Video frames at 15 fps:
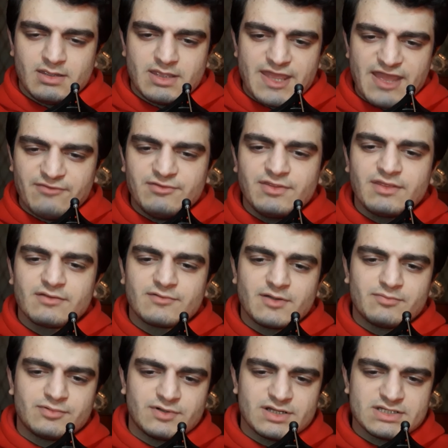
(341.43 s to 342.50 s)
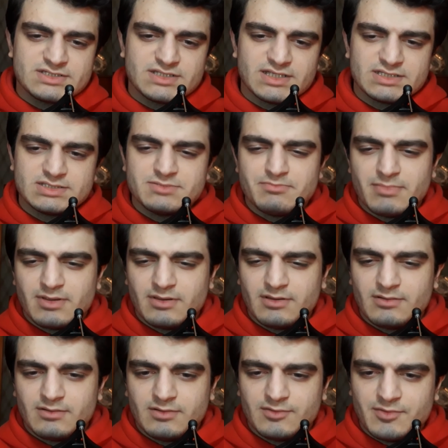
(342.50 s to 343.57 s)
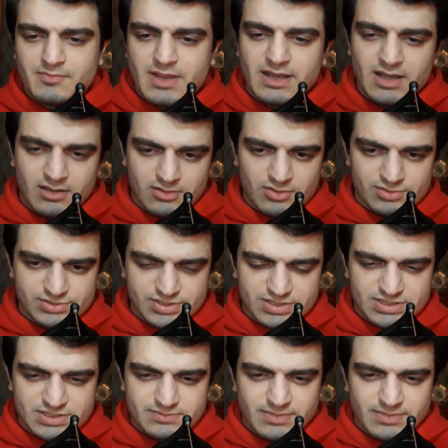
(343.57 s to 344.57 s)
everything repressed has to remain unconscious.